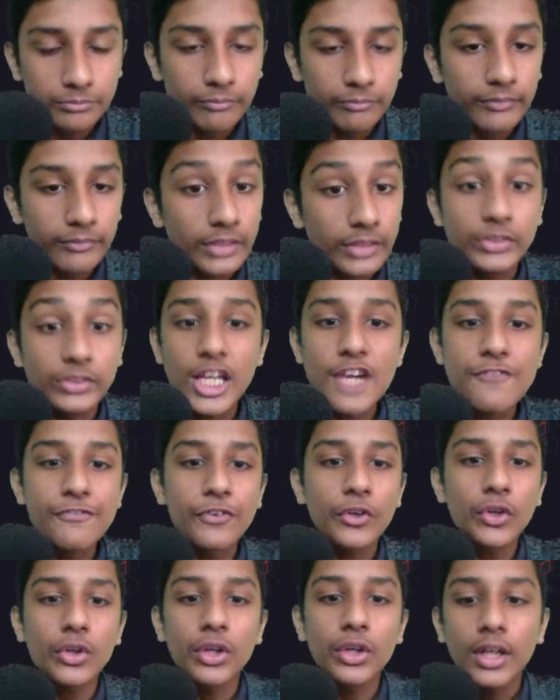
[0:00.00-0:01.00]

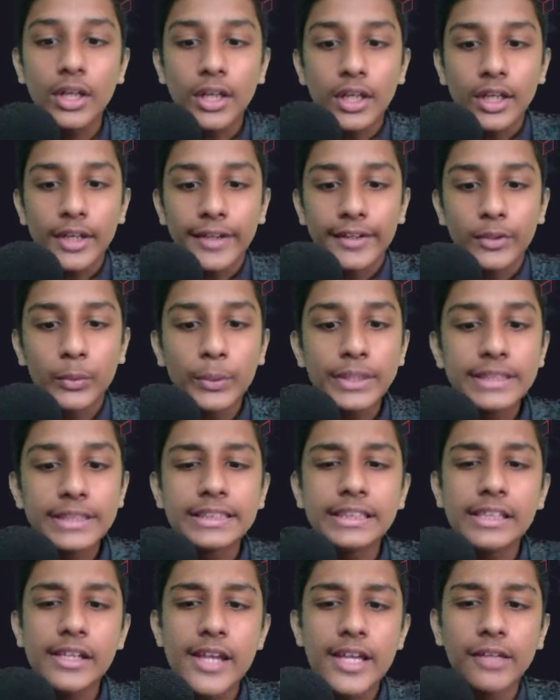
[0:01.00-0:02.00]
Therefore, queen
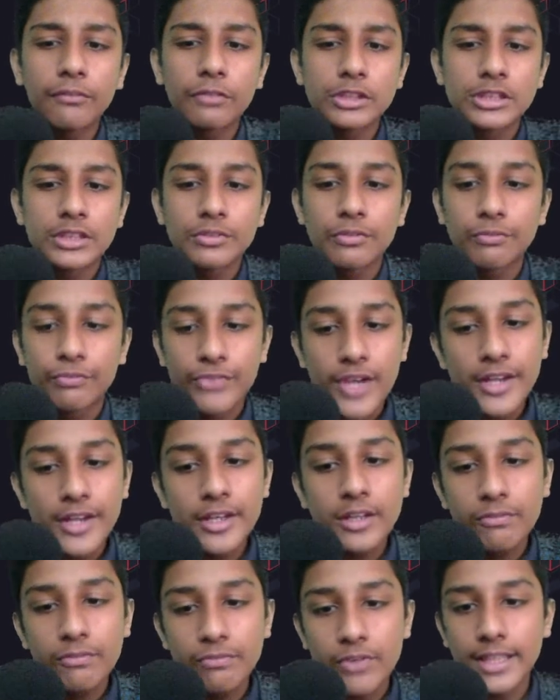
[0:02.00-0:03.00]
c8 was
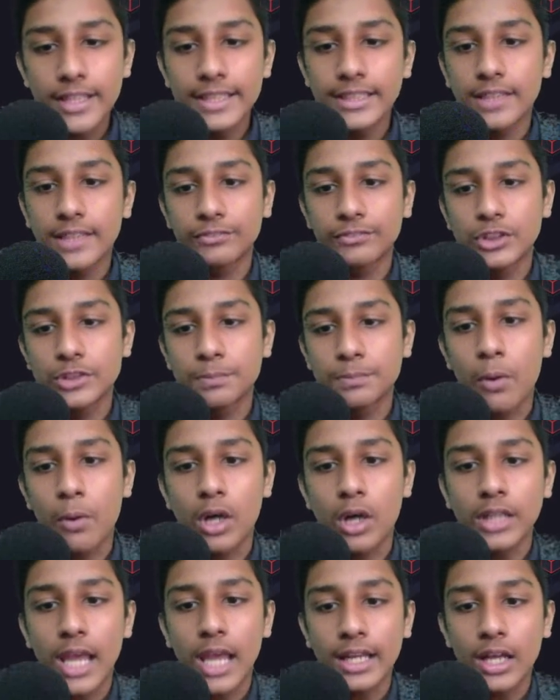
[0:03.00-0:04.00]
very tough to
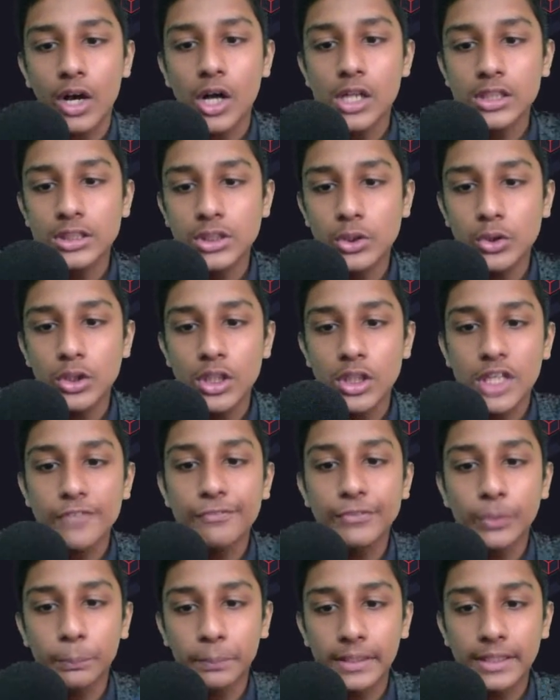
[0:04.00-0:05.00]
spot, and also if
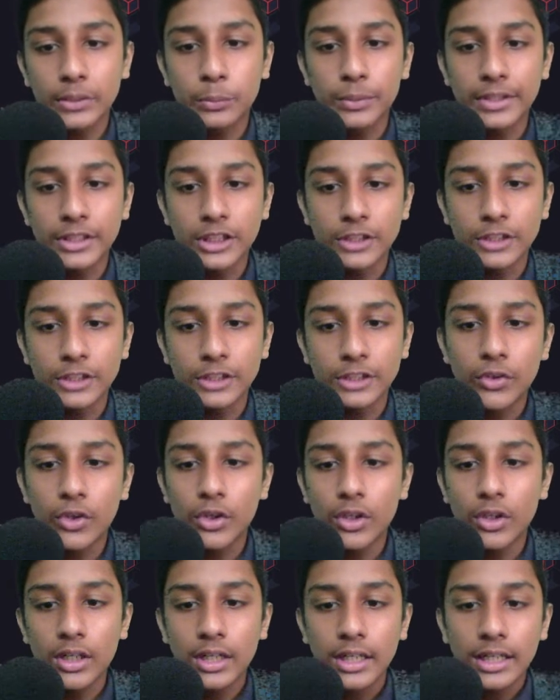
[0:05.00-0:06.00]
you play queen
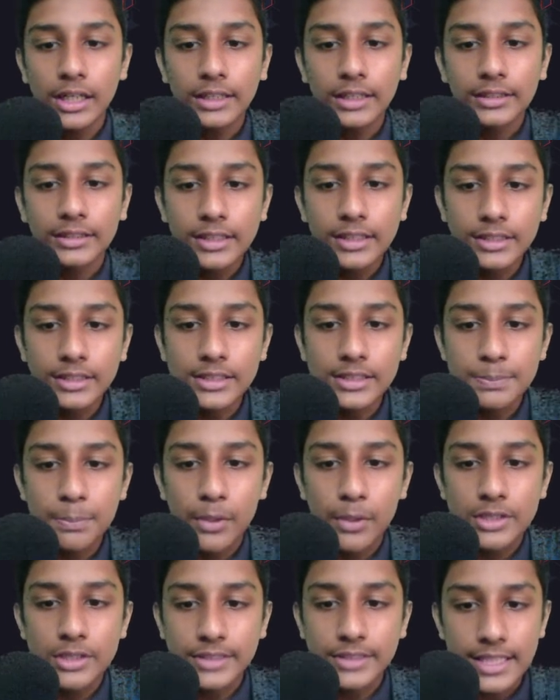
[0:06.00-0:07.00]
e4, then this
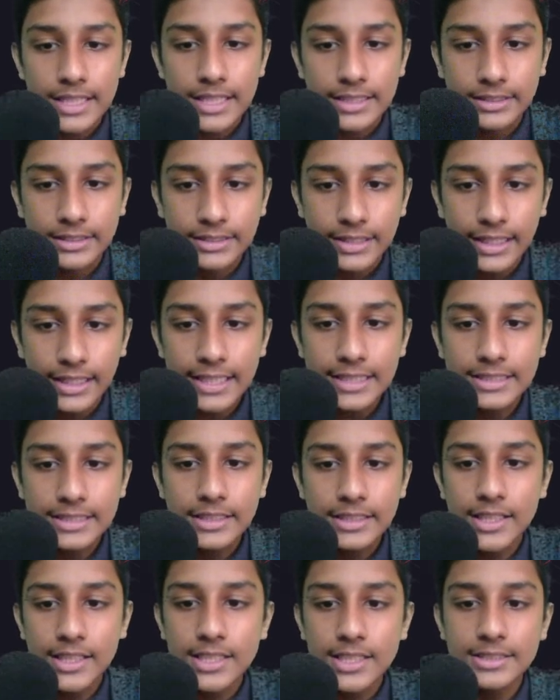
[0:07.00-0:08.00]
pawn
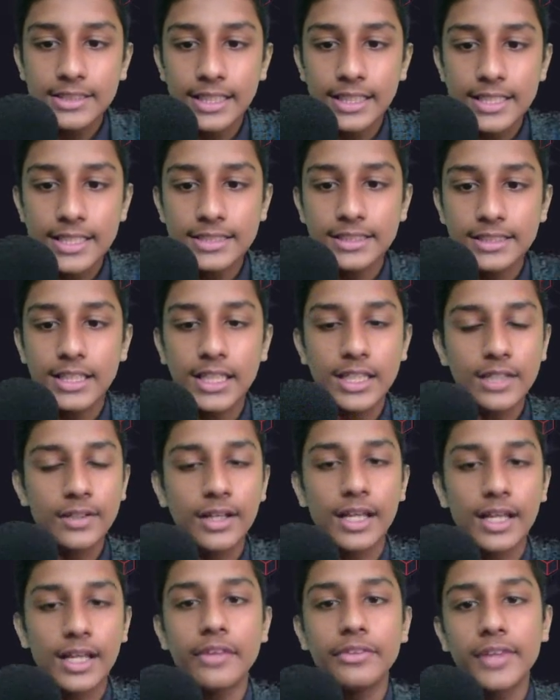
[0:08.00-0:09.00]
takes here,
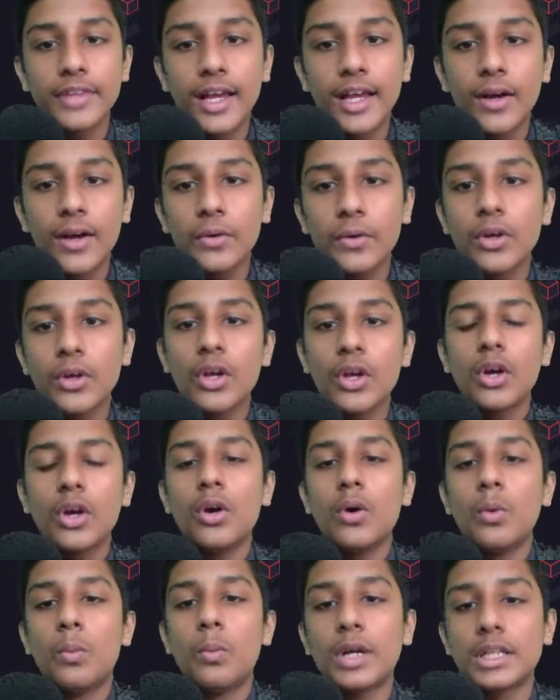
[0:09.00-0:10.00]
and now
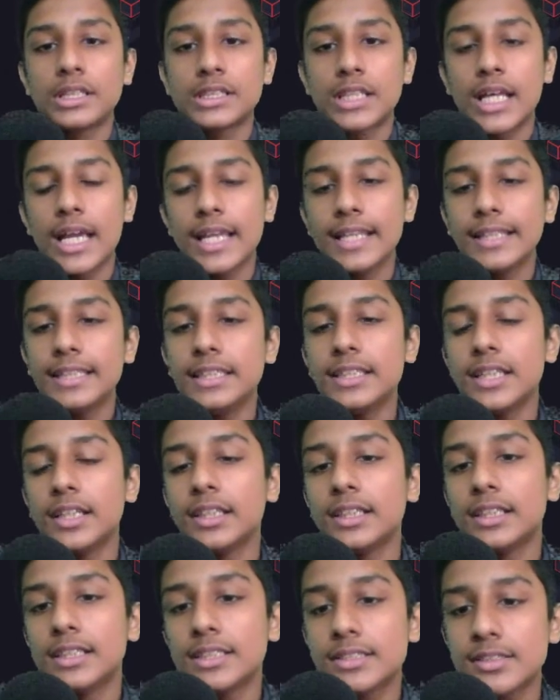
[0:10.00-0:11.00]
what his idea
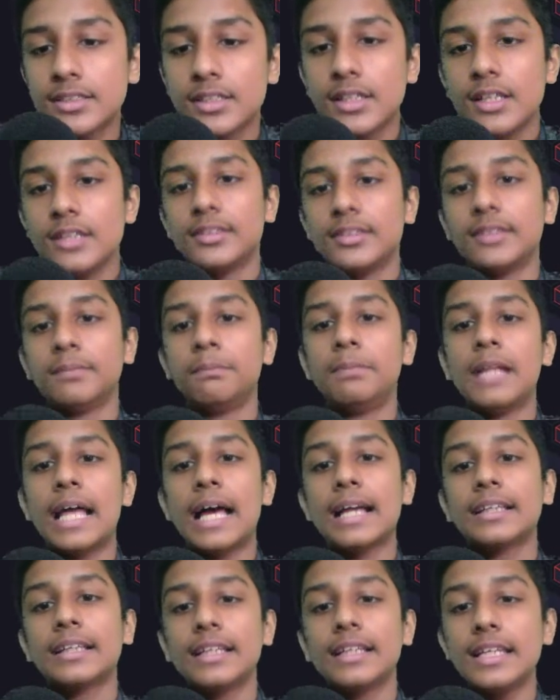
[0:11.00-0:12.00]
is that
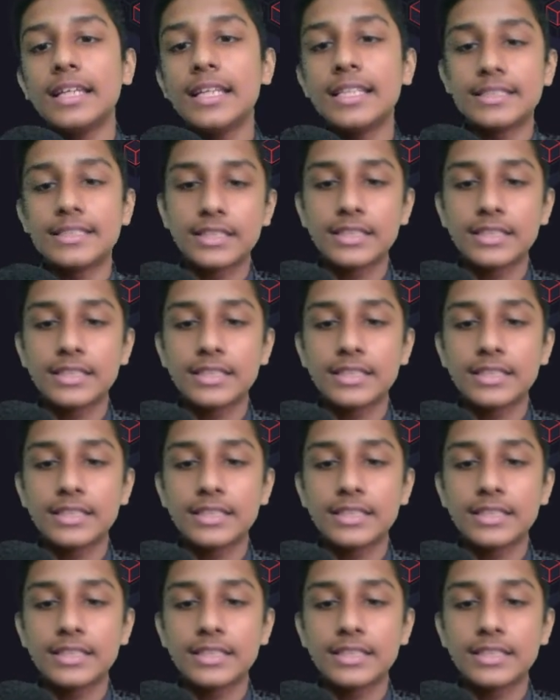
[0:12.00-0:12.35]
black is